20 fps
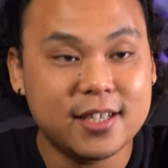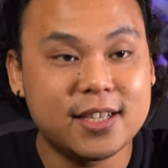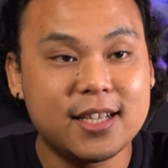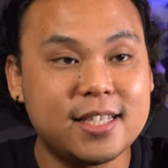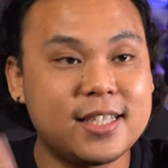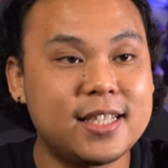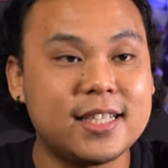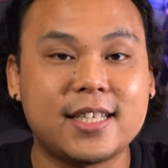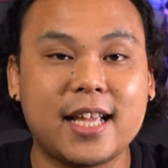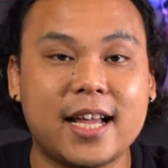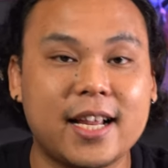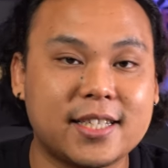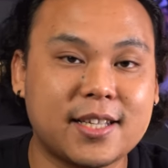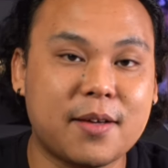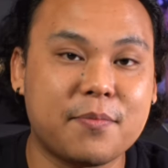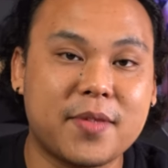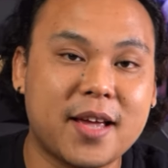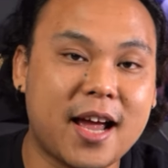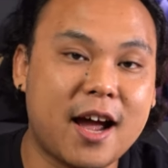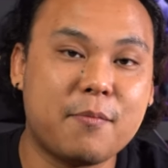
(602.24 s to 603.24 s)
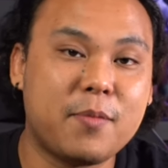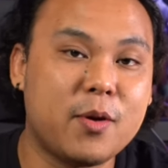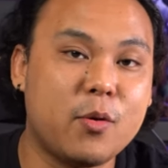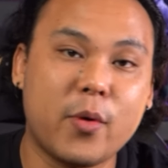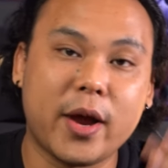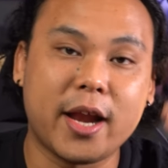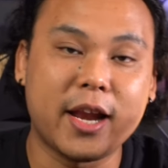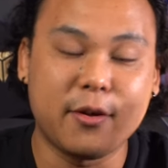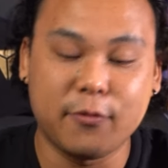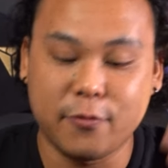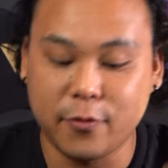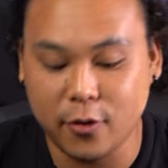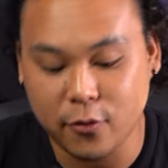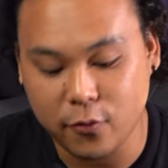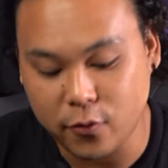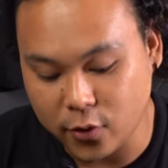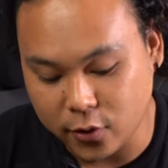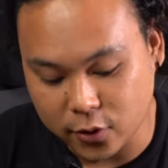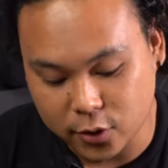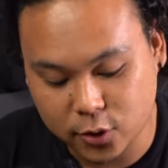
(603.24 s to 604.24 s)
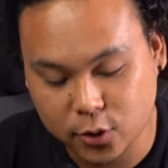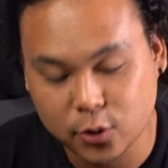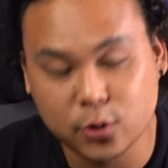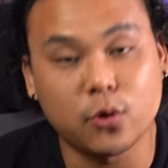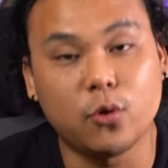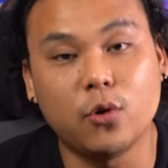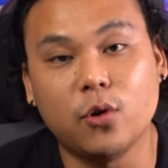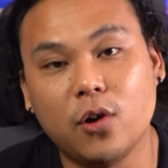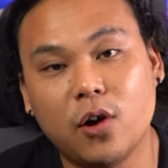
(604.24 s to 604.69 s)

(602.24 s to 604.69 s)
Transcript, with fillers: This is like something I've been waiting for for so